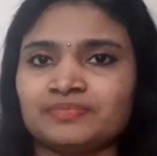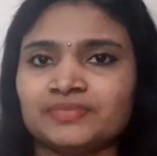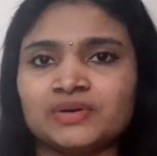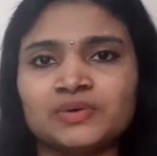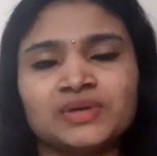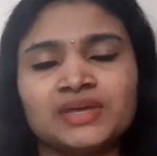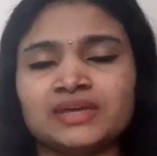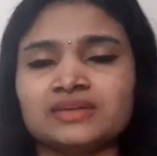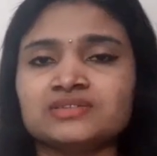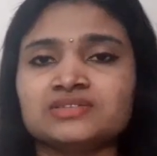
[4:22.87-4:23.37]

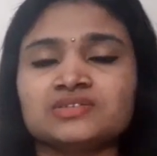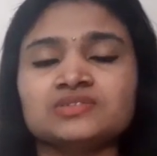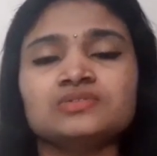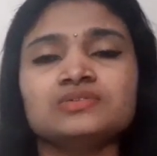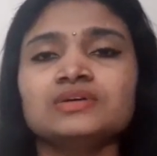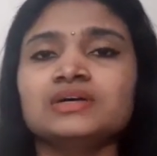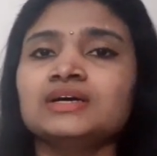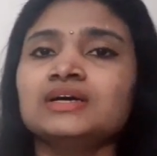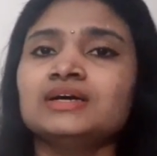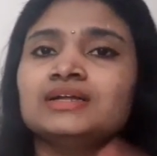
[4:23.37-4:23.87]
Okay,
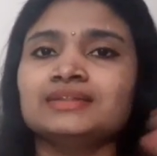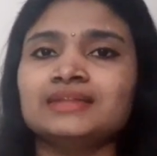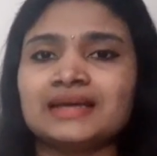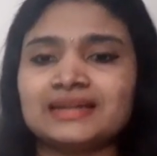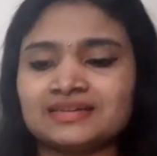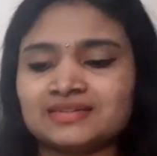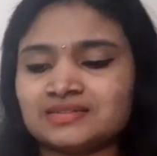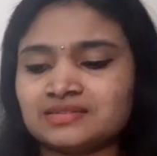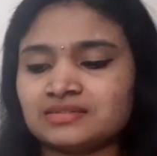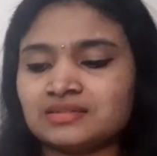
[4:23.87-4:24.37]
so
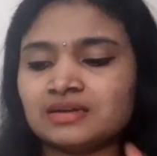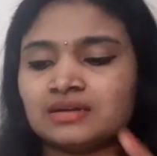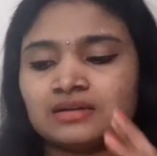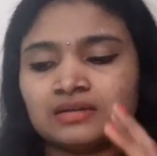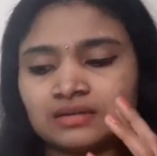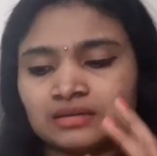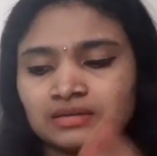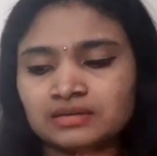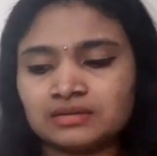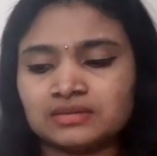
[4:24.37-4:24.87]
that is the
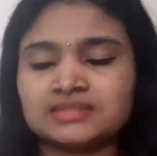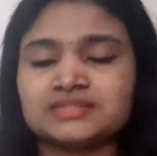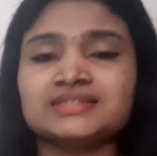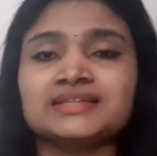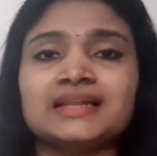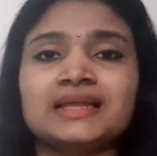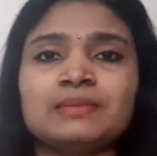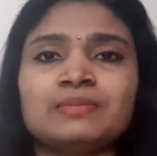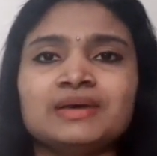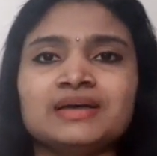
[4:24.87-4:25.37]

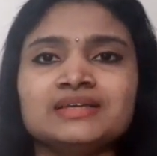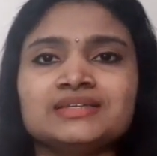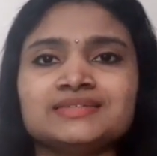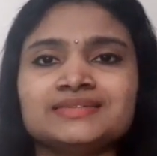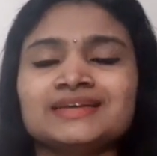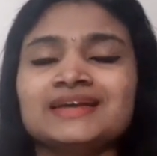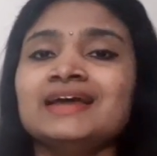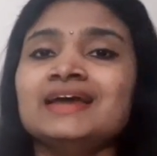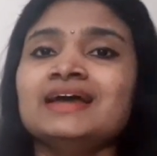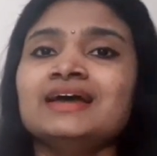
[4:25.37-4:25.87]
syllabus
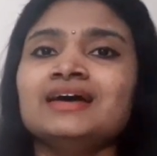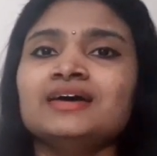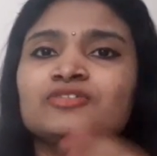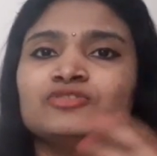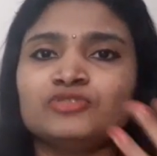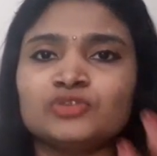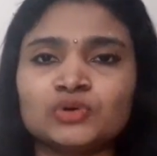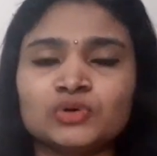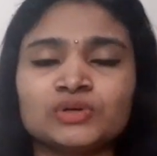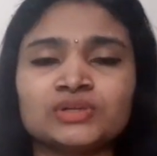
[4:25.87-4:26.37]

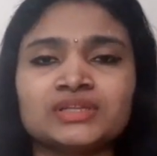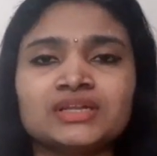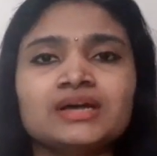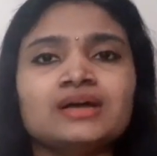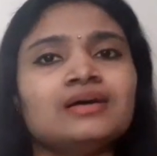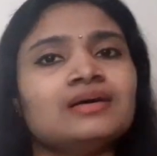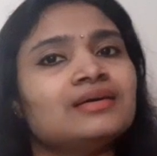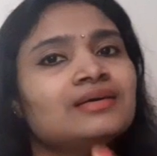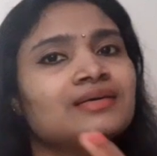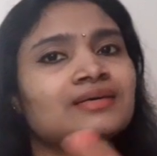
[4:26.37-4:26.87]
for the
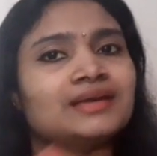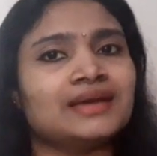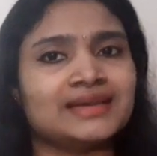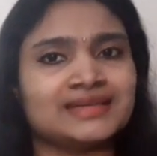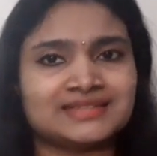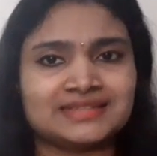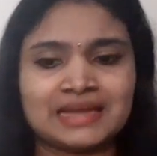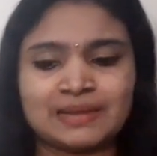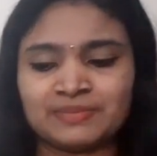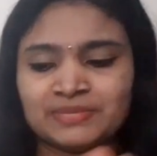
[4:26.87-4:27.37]
uh,
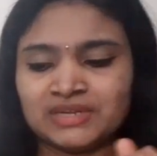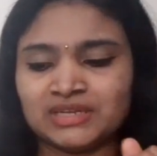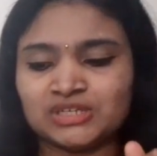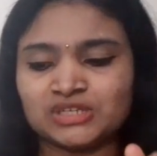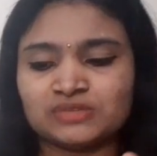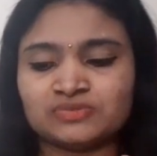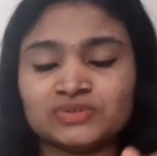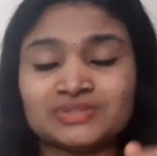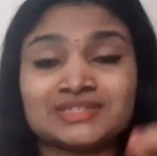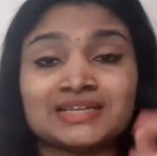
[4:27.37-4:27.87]

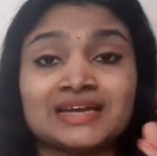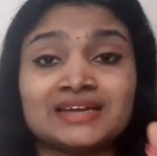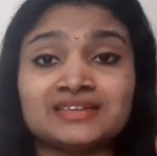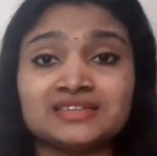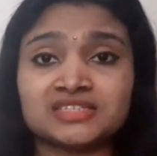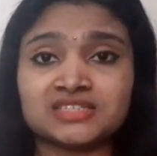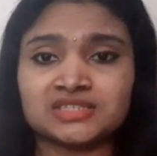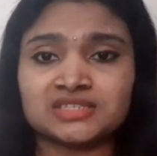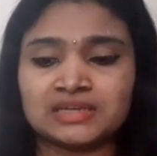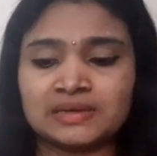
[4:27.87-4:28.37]
examination for
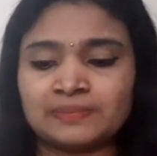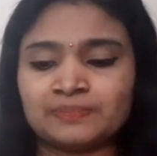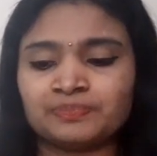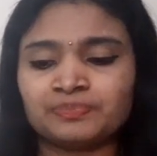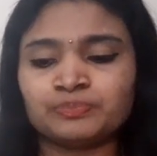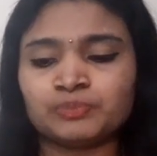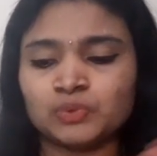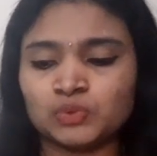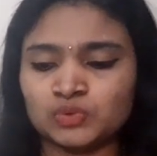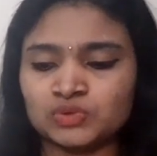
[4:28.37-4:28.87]
scientist
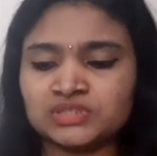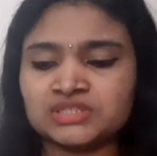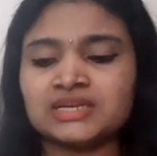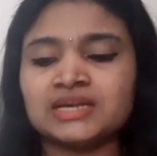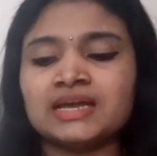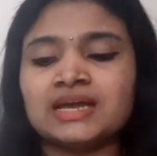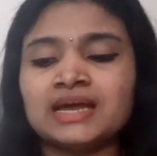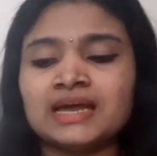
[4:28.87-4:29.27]
post